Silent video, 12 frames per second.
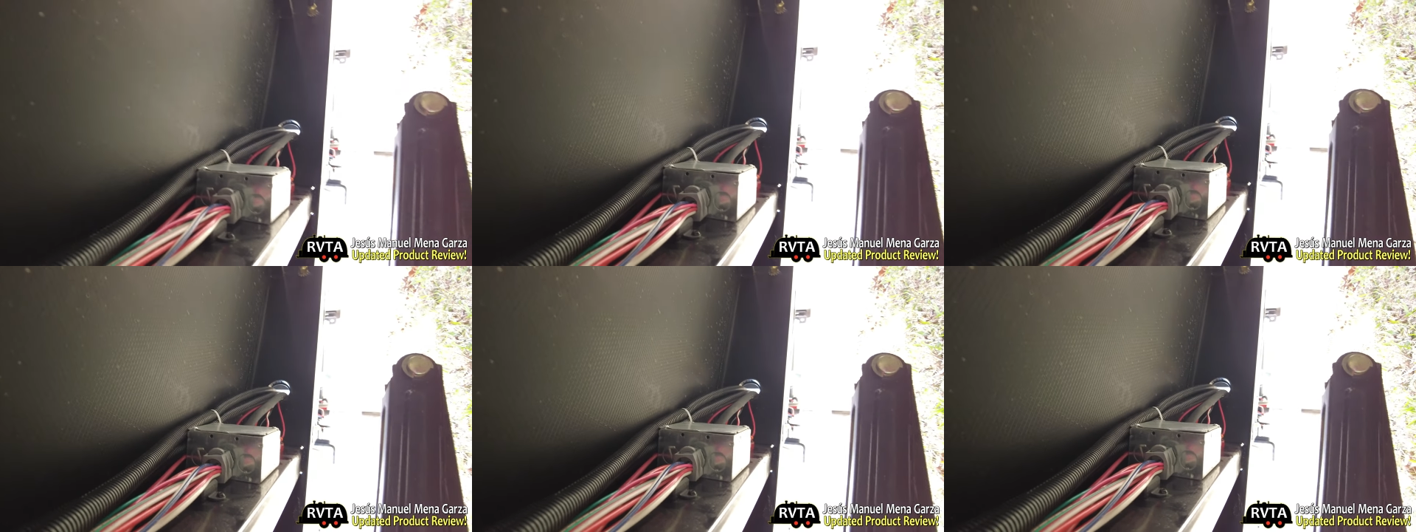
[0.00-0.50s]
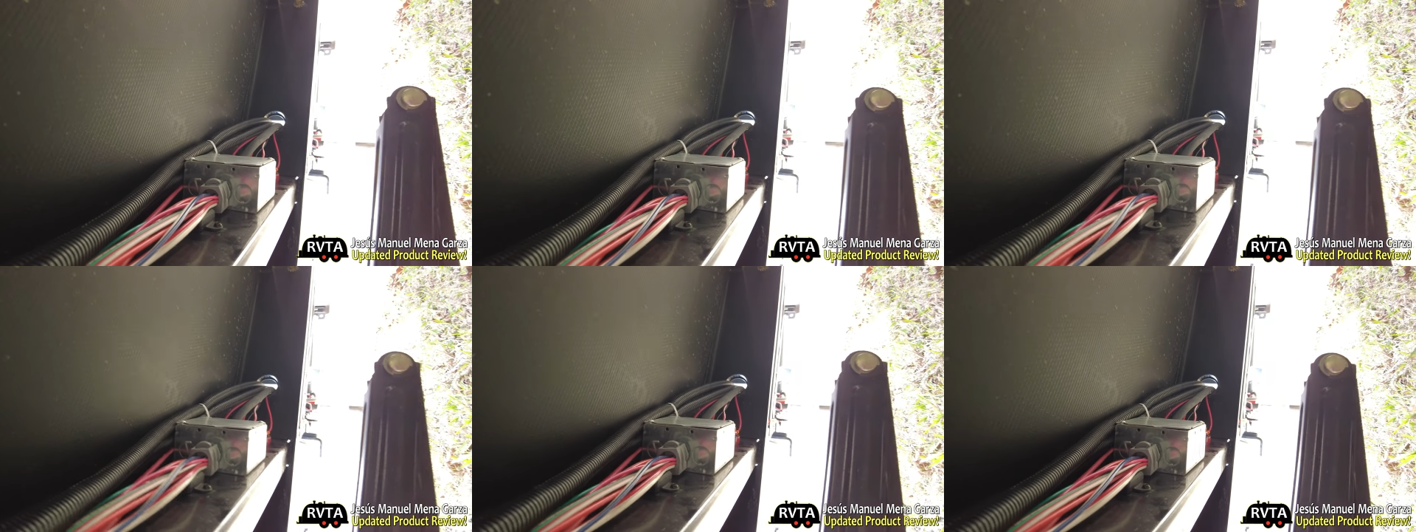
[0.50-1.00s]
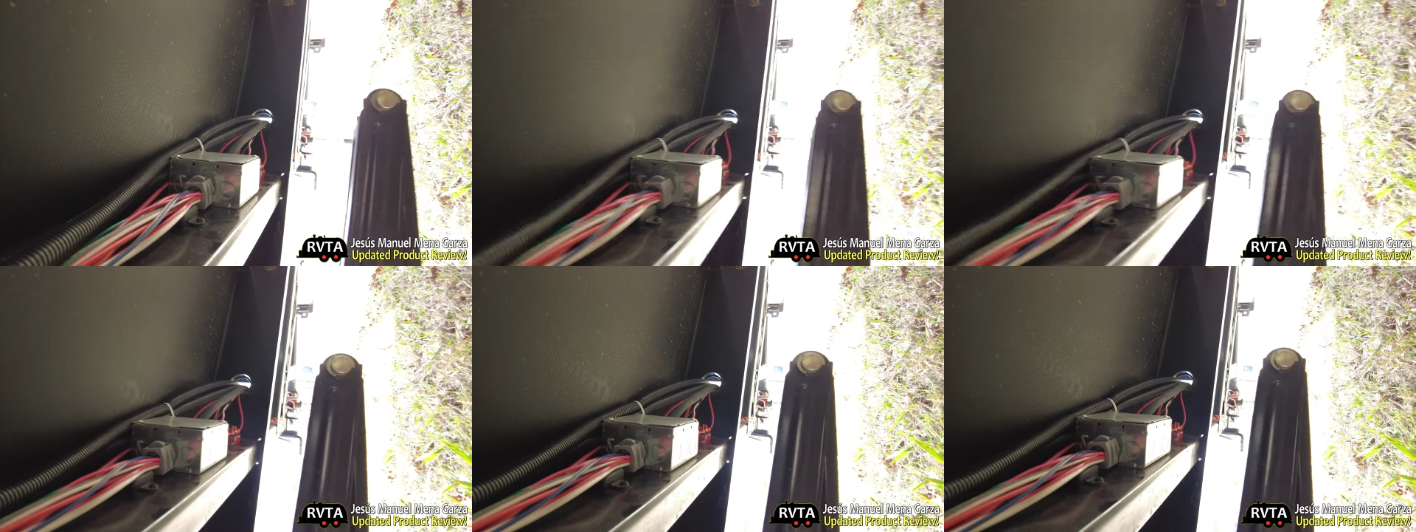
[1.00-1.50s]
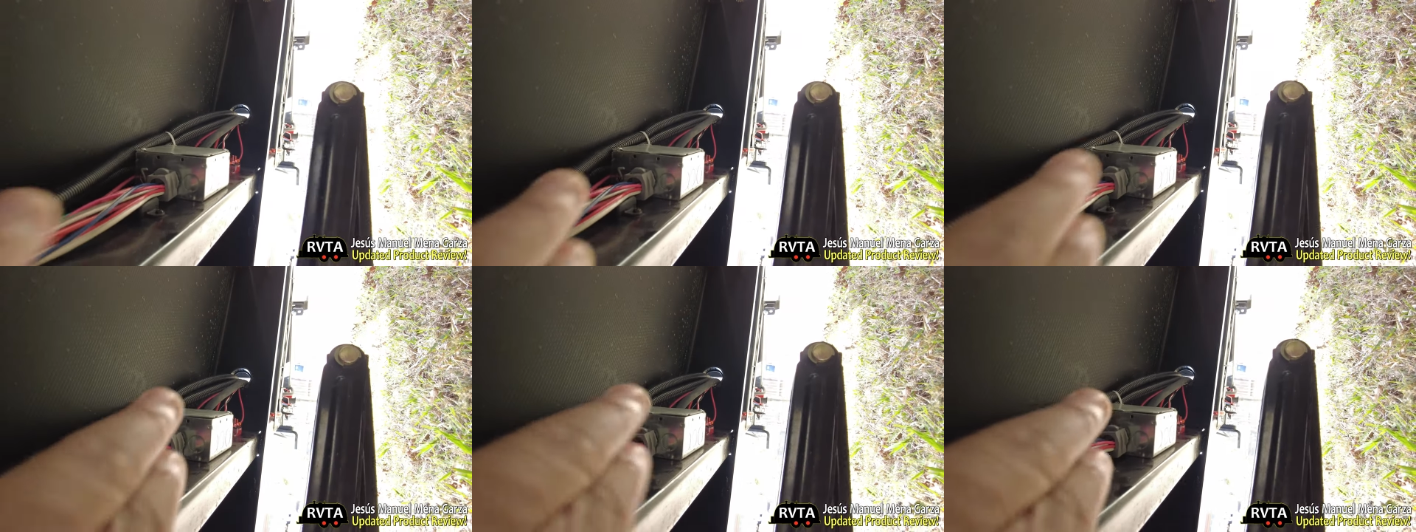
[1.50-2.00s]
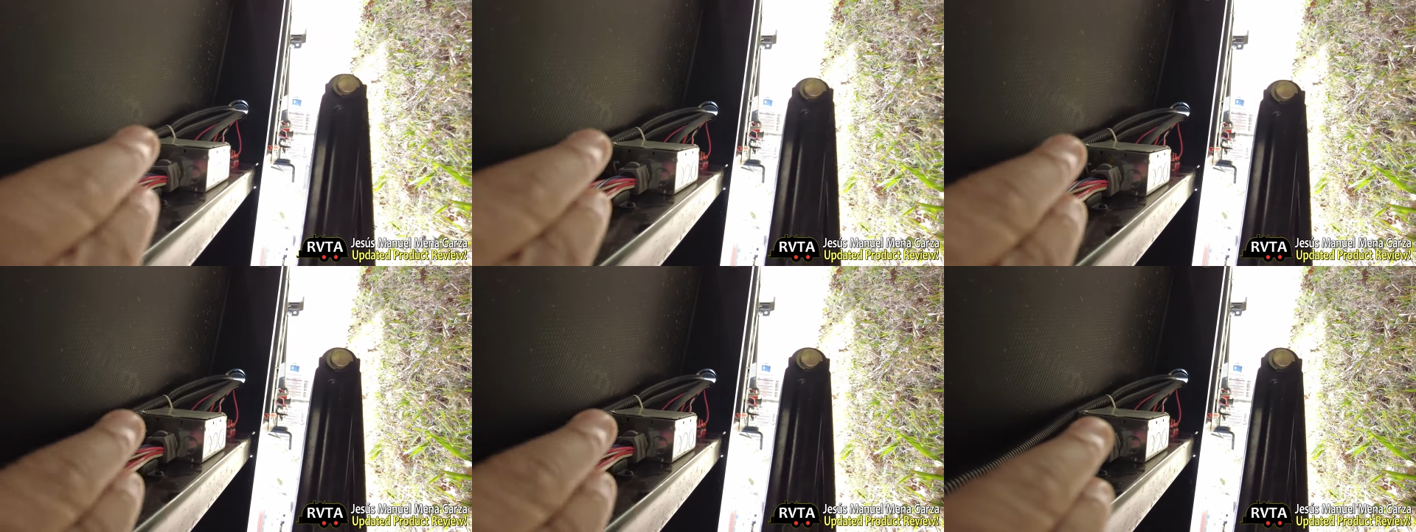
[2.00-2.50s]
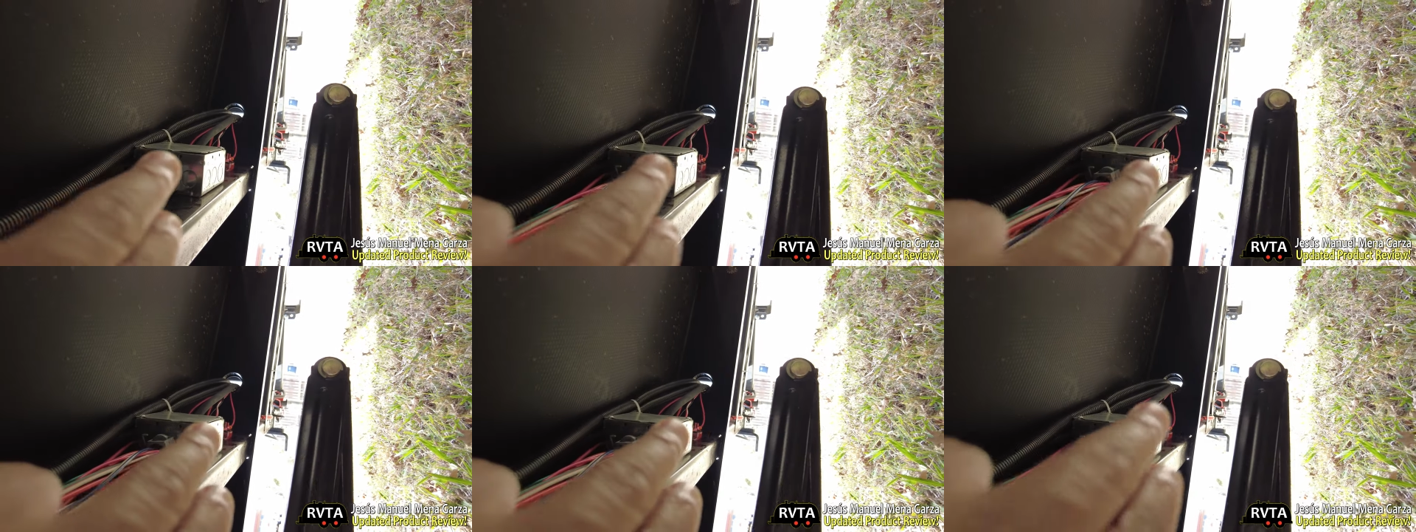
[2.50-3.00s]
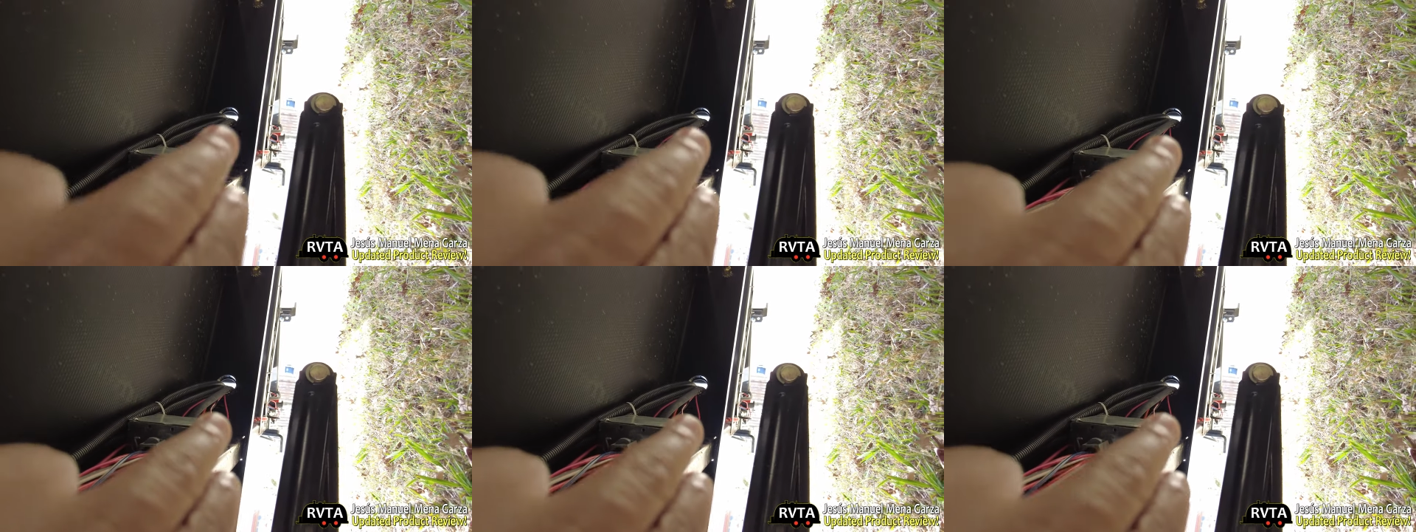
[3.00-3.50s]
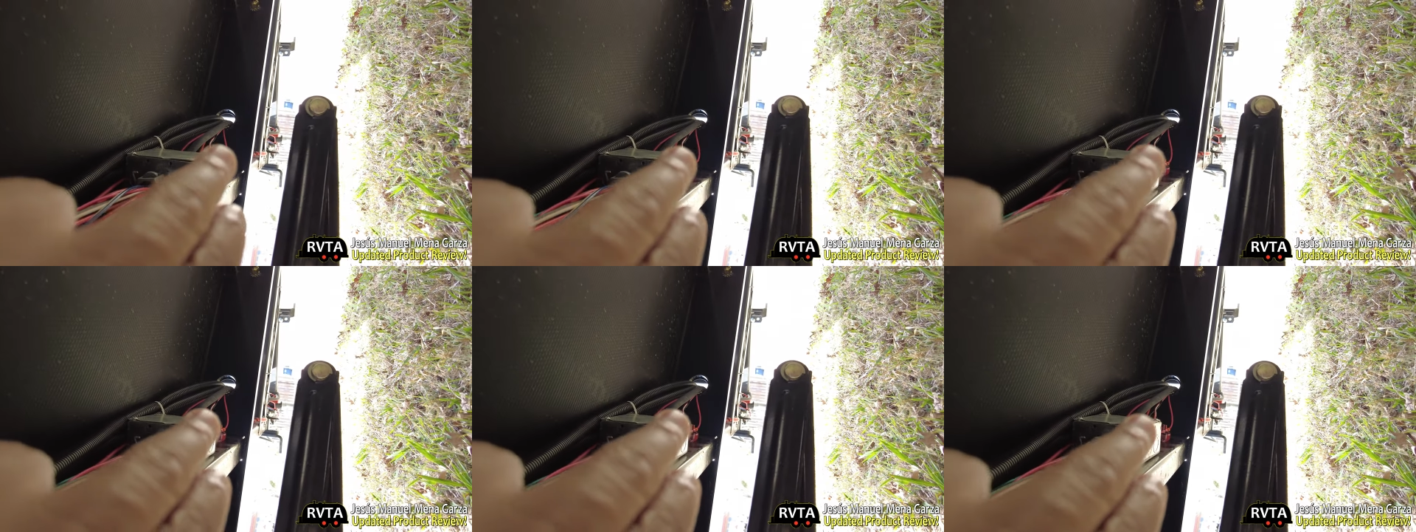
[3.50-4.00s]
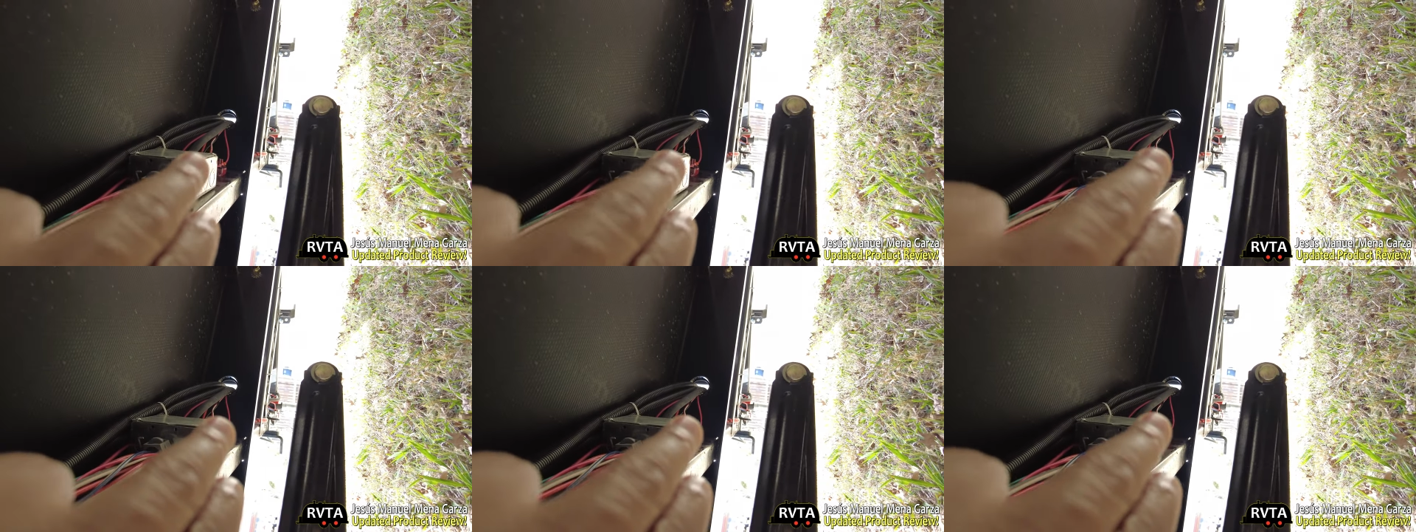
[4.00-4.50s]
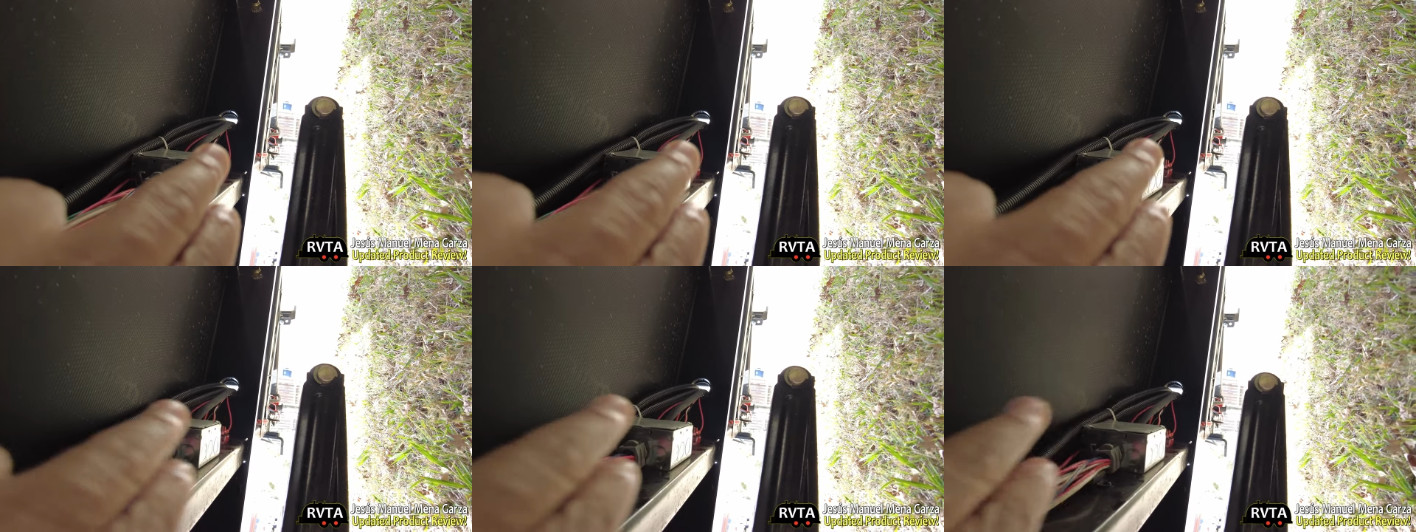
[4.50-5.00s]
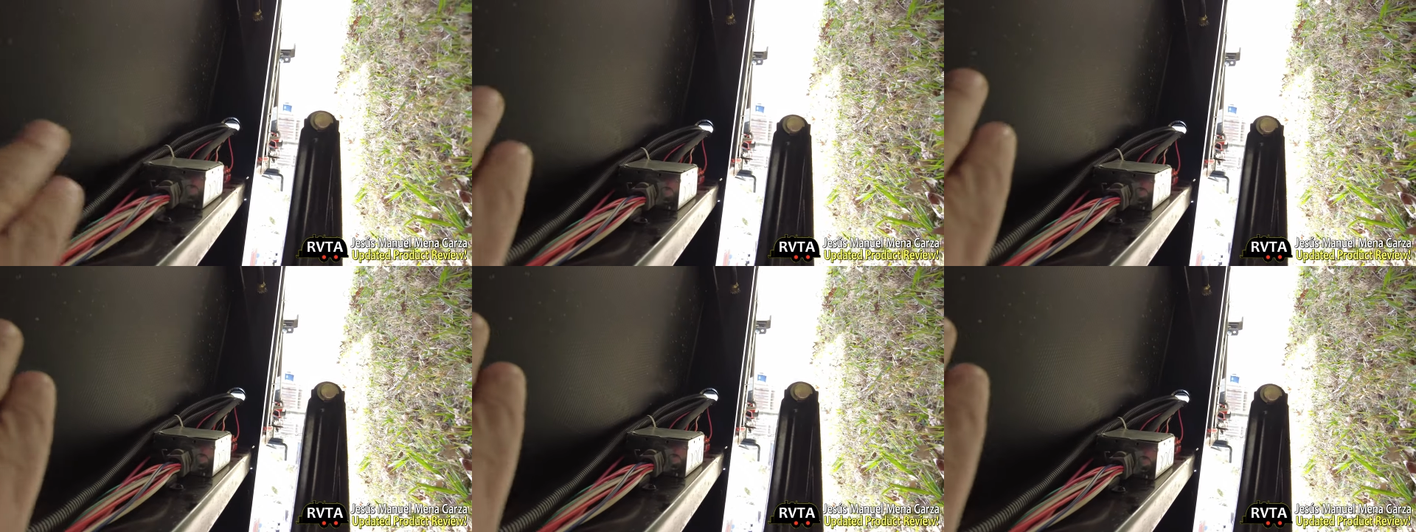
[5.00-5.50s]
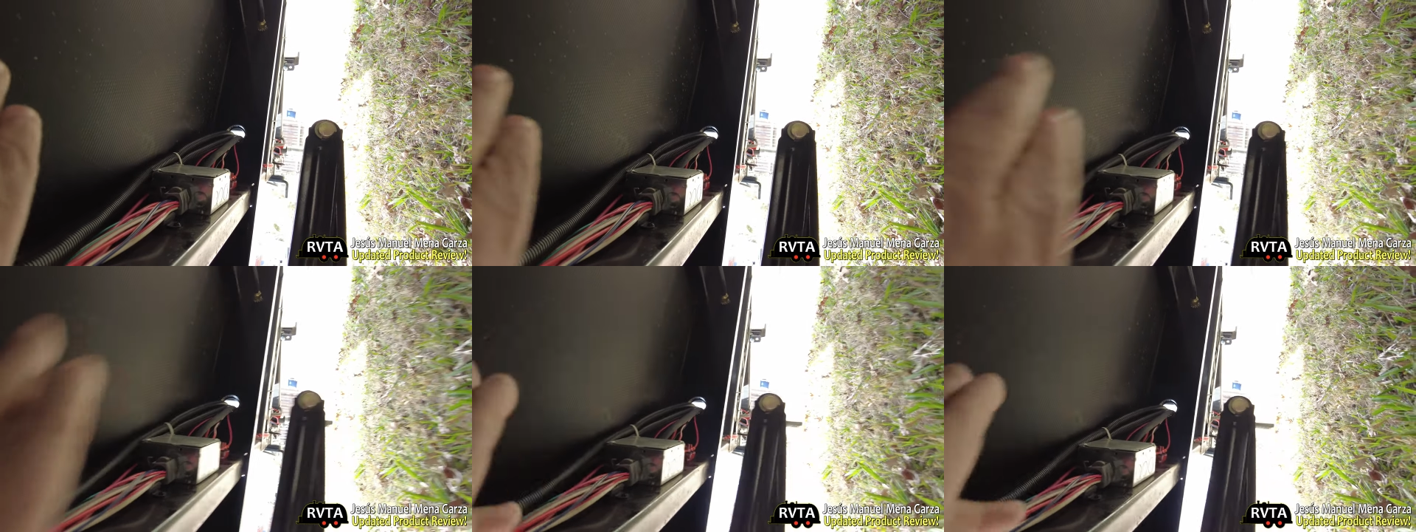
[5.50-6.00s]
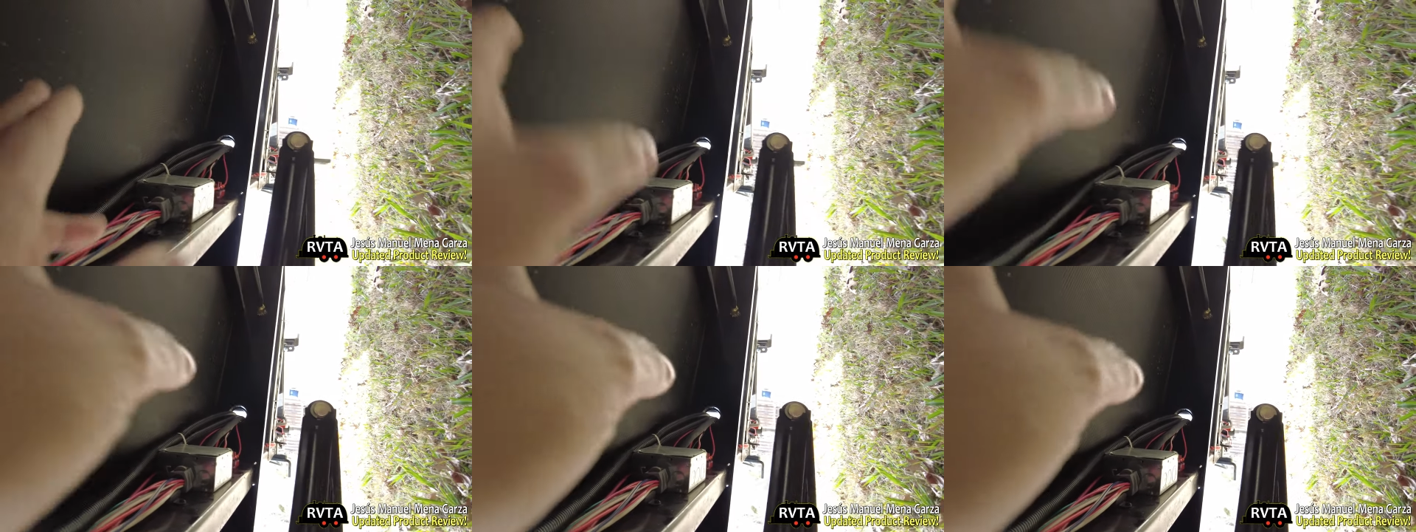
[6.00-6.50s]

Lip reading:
(no speaker visible)